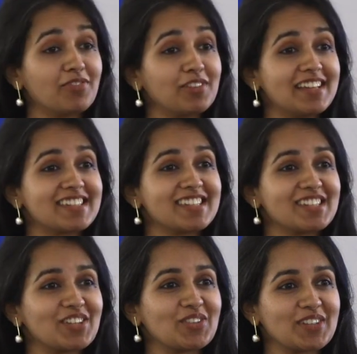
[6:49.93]
Heartfulness
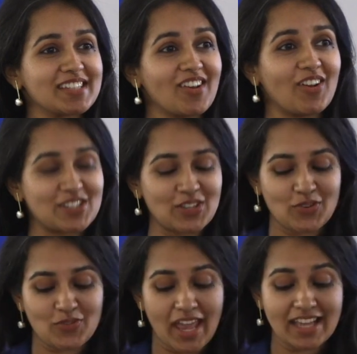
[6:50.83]
Institute is
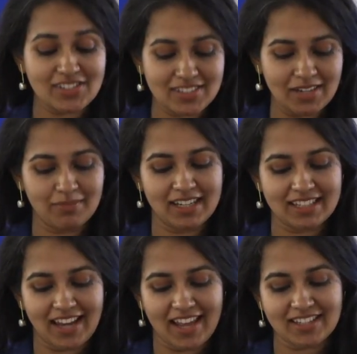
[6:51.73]
also extremely
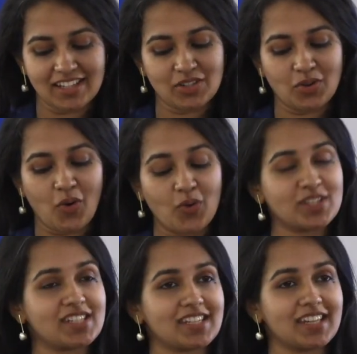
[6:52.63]
delighted to
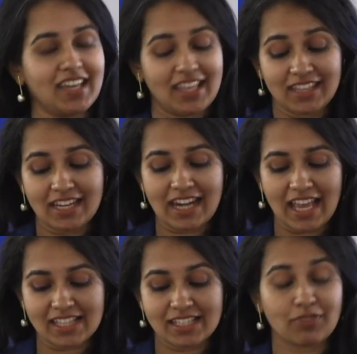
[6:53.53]
host the
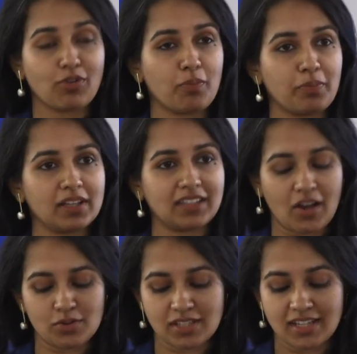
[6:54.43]
next 4 per
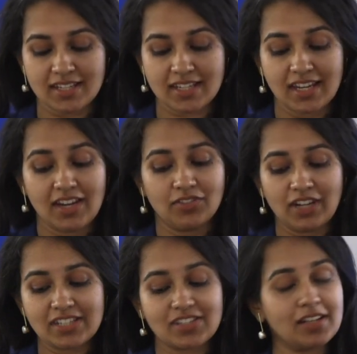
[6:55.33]
1000
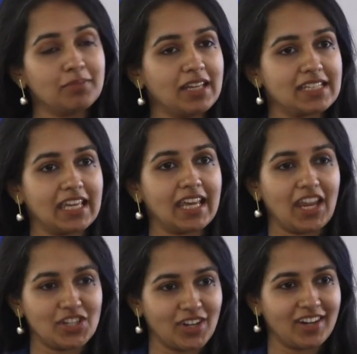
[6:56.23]
regional meeting
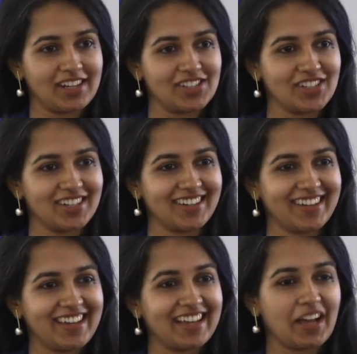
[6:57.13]
Asia region
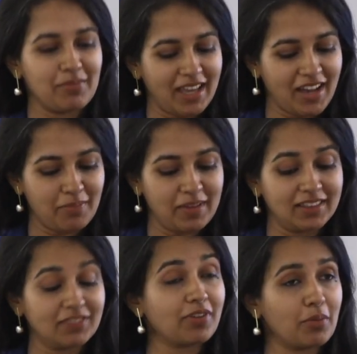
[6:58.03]
coming up
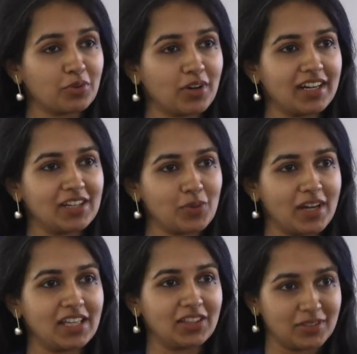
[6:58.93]
in February
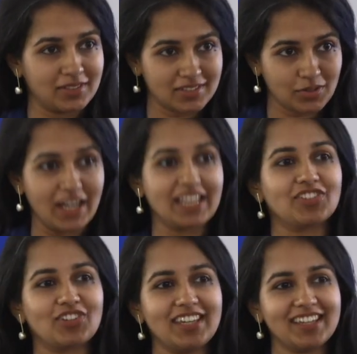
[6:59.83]

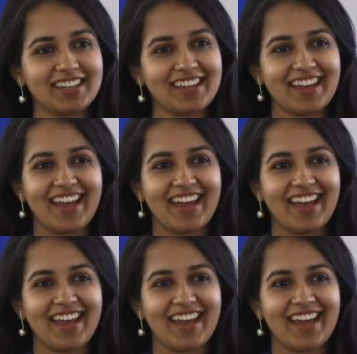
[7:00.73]
2023.